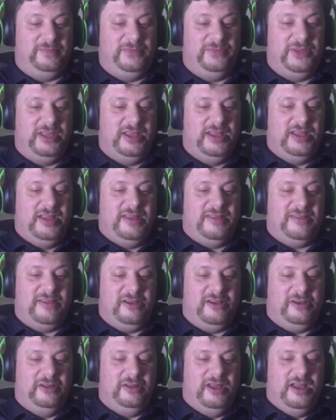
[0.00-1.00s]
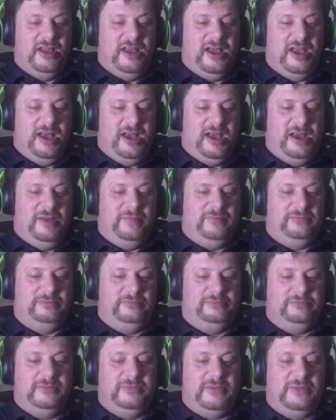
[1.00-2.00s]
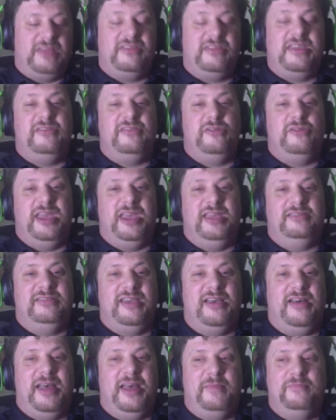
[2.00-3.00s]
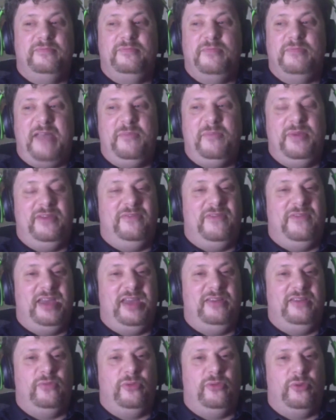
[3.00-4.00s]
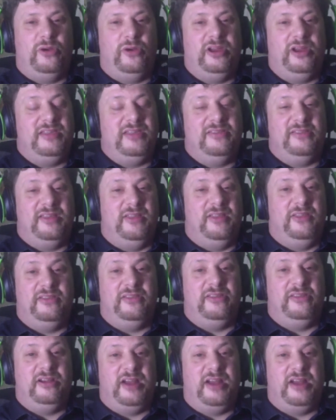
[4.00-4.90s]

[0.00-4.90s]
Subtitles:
So, in case you can't tell, I've been a fan of the work he's done this year.